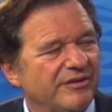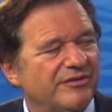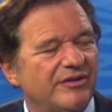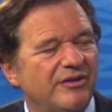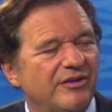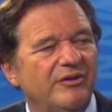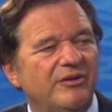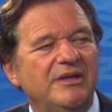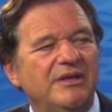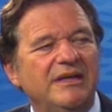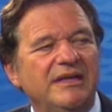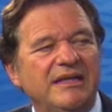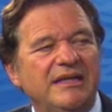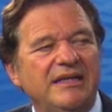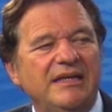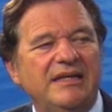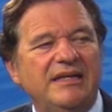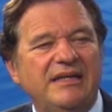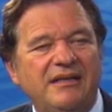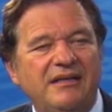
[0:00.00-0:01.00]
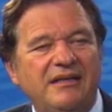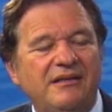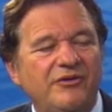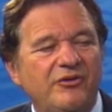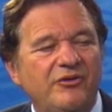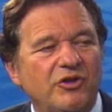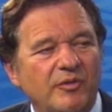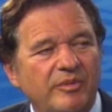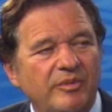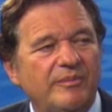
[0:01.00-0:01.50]
So
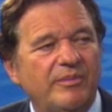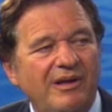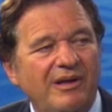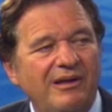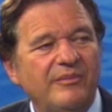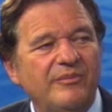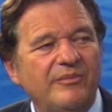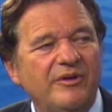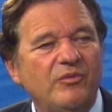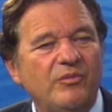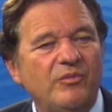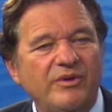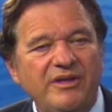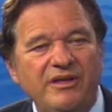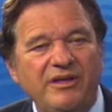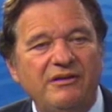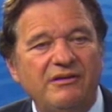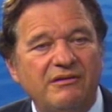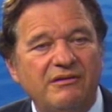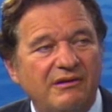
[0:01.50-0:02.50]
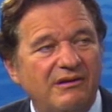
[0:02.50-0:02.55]
durable polymer, we need